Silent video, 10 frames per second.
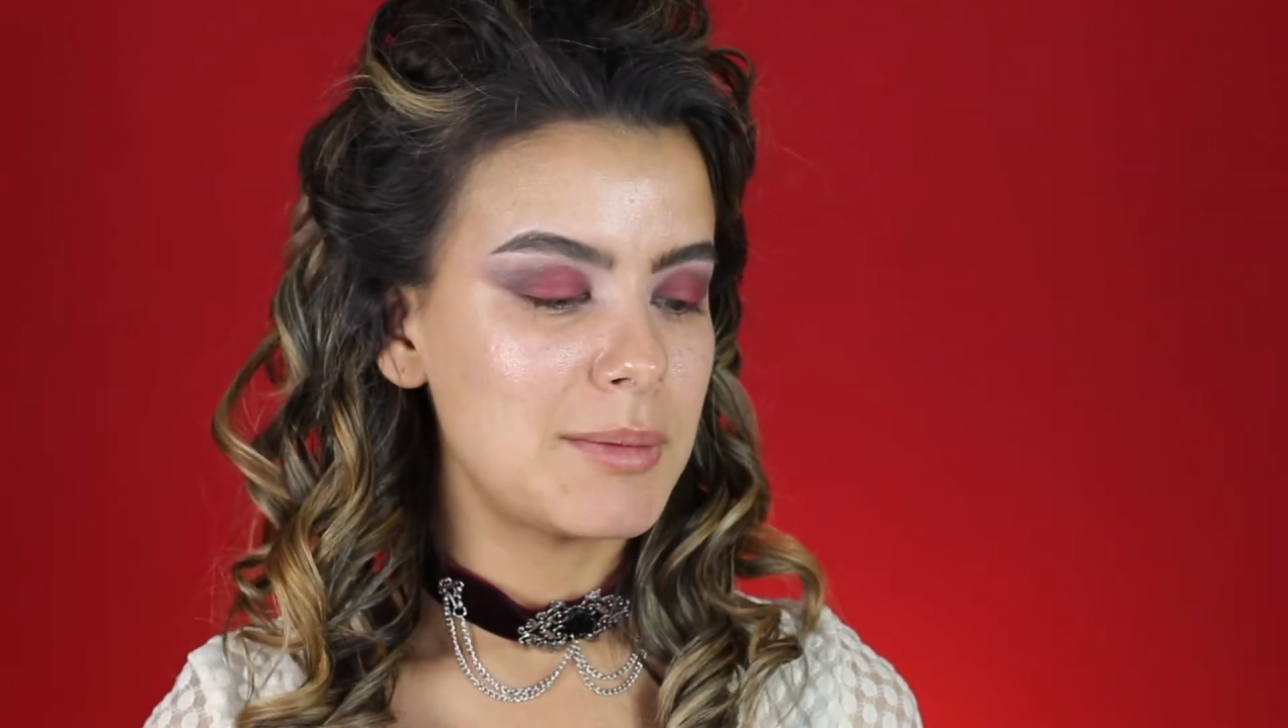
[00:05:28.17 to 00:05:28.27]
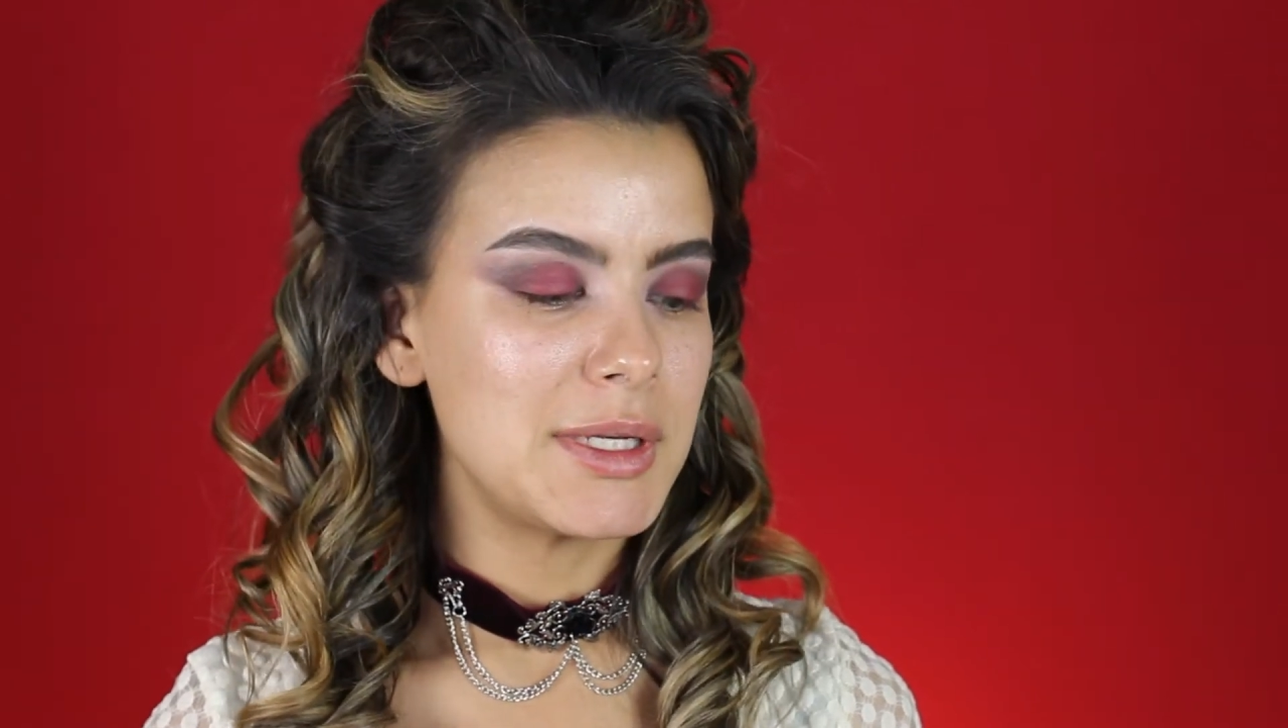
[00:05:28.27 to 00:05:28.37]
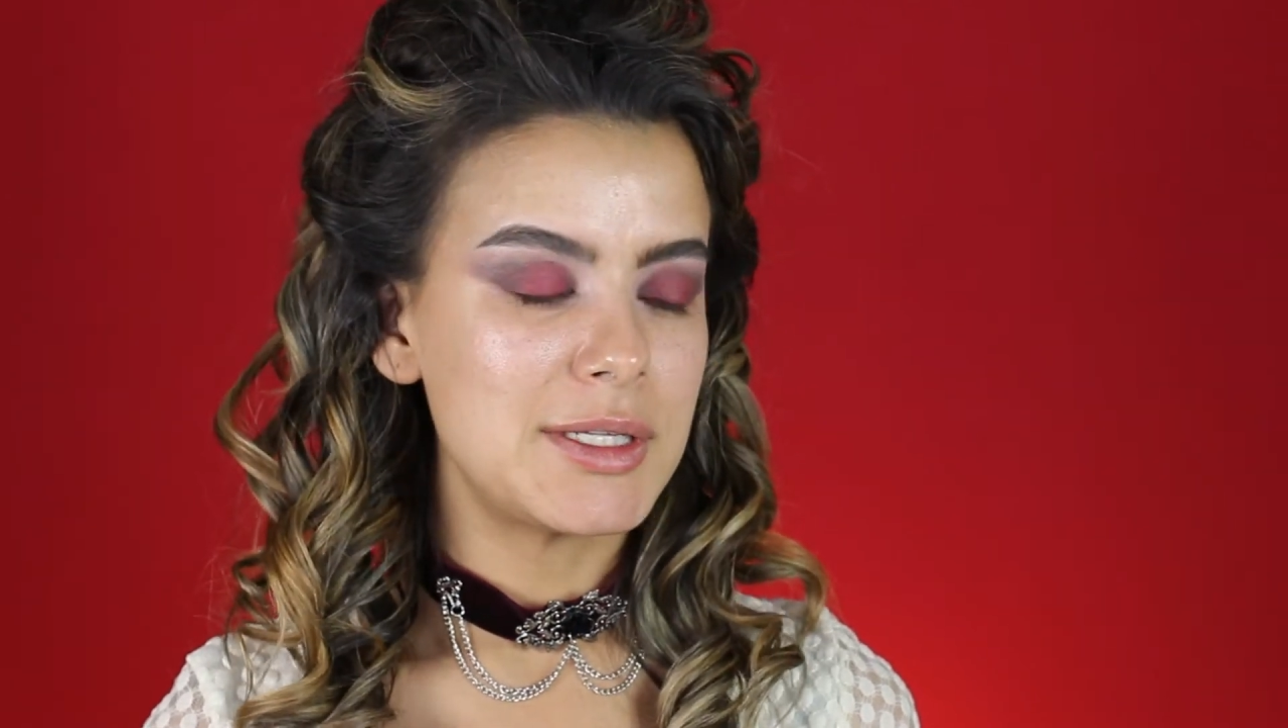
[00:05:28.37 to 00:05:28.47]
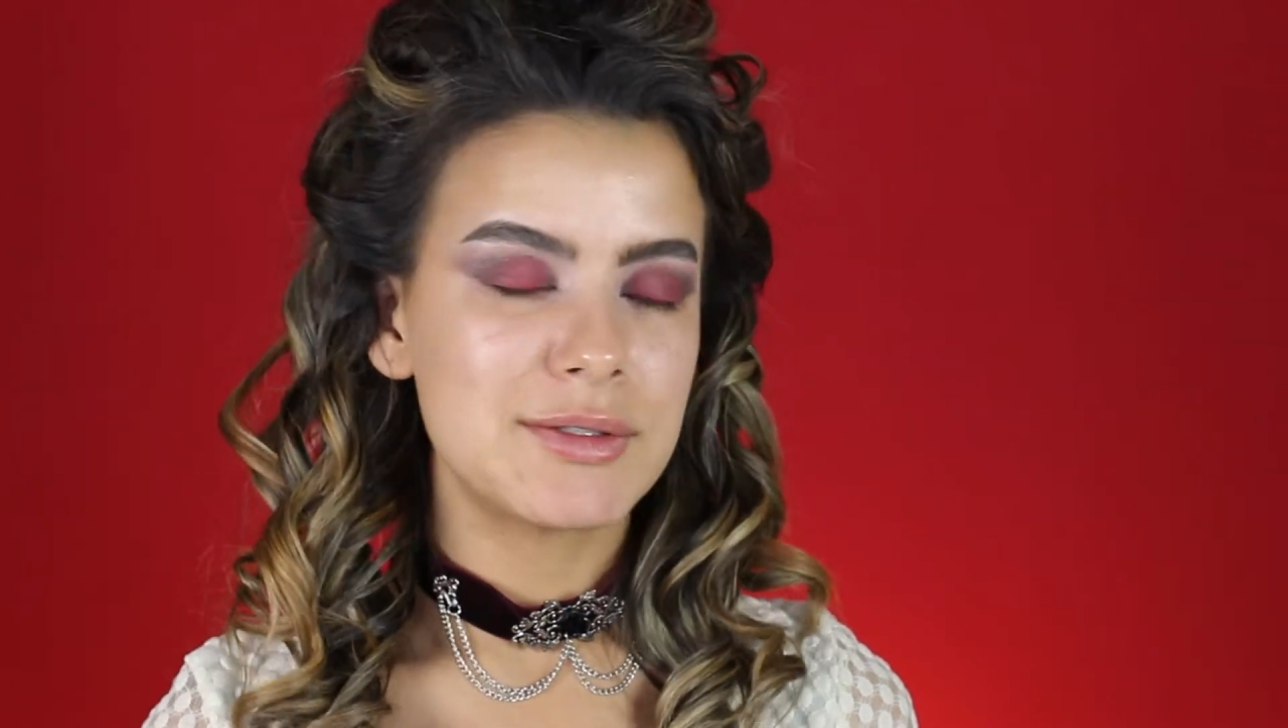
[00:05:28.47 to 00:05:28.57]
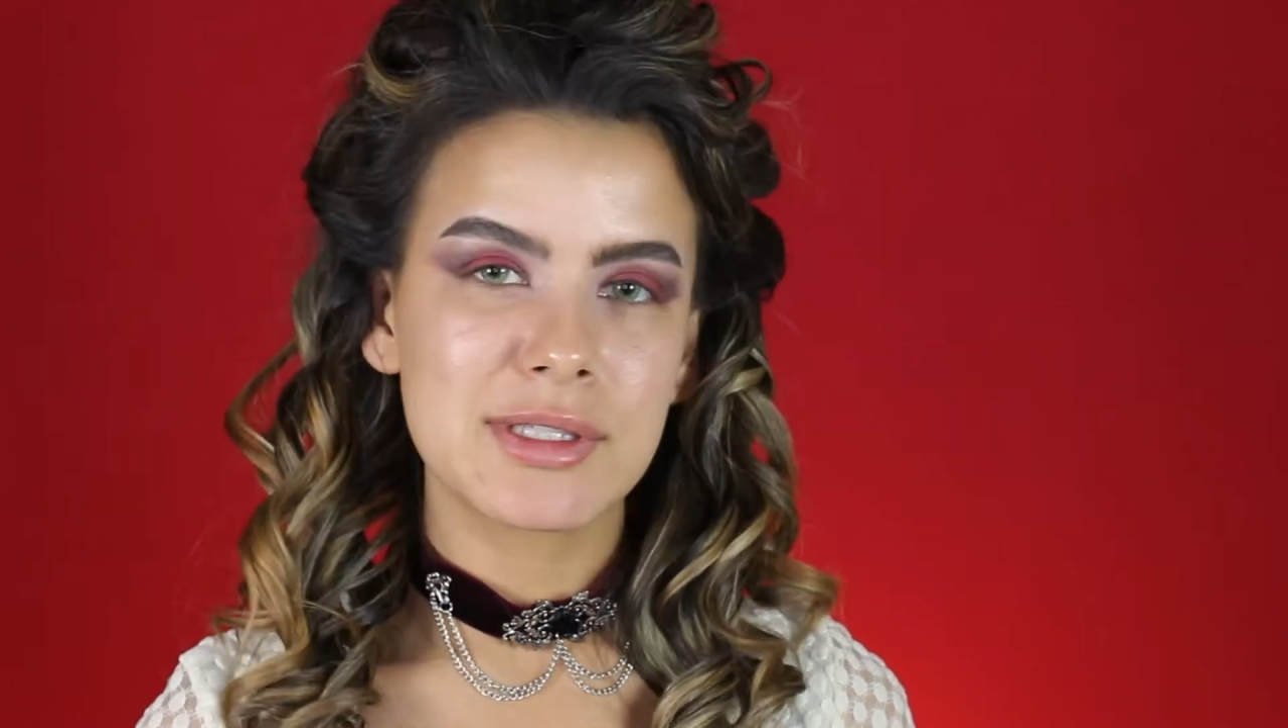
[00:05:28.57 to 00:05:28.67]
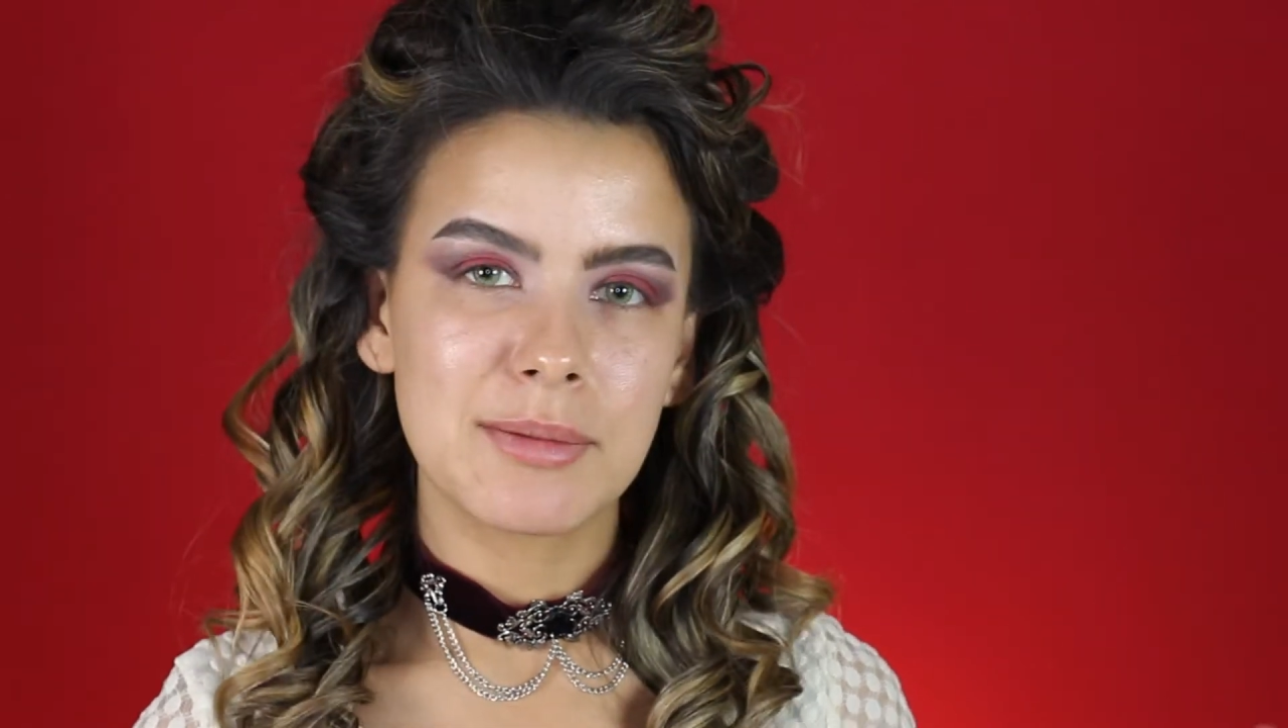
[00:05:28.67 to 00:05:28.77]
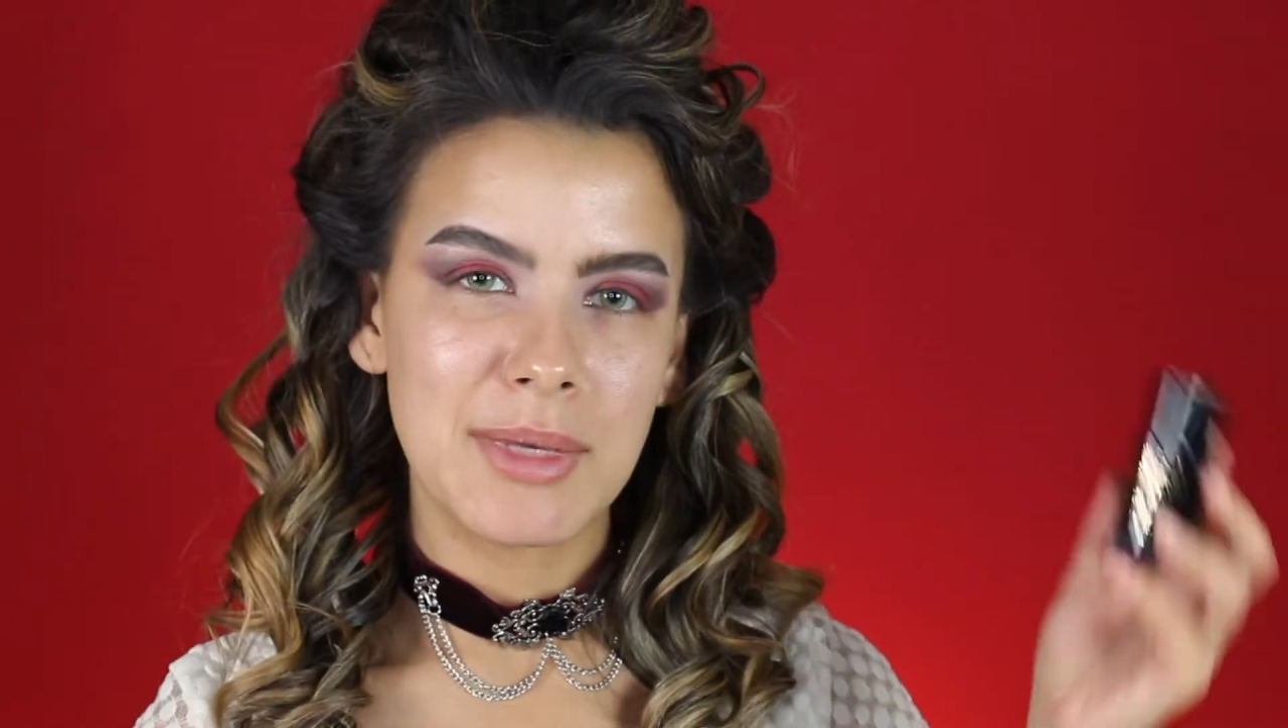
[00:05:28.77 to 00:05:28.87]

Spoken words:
I'm gonna use the